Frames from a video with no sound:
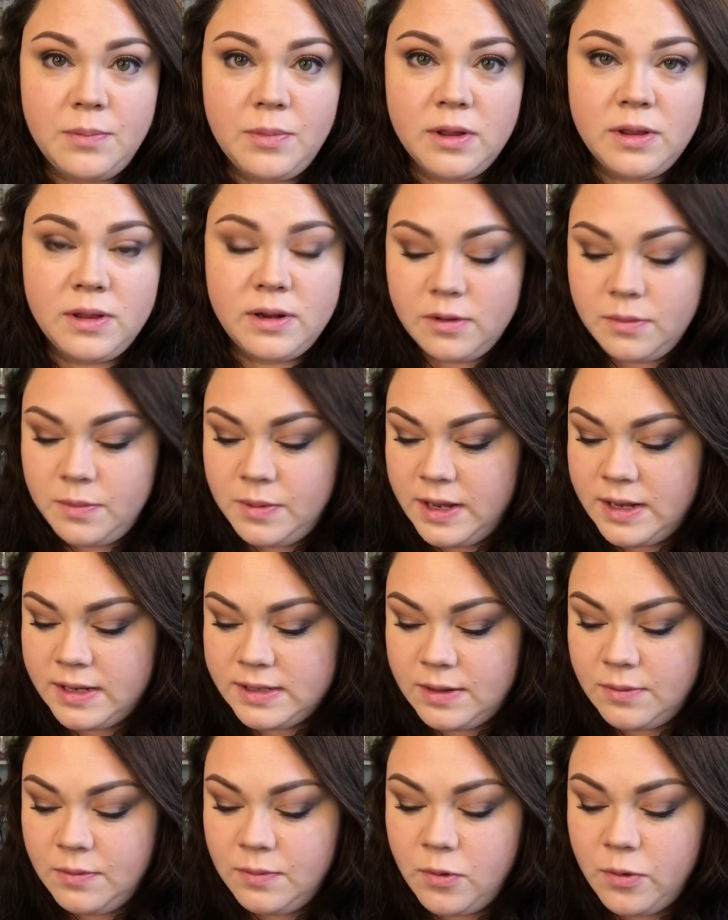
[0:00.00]
a little because
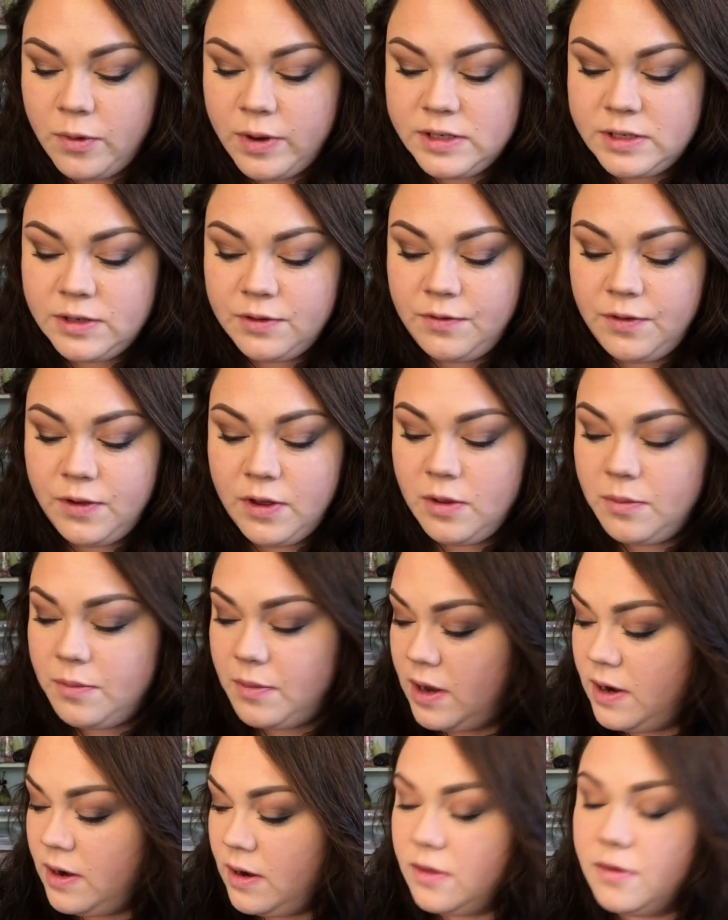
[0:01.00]
I'm going to film
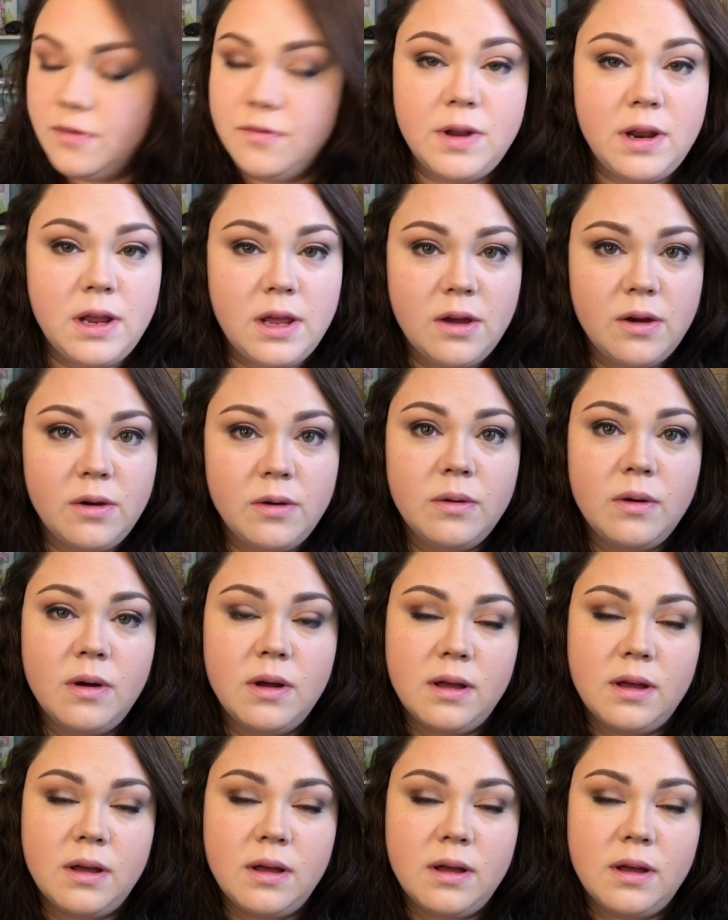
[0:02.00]
another video,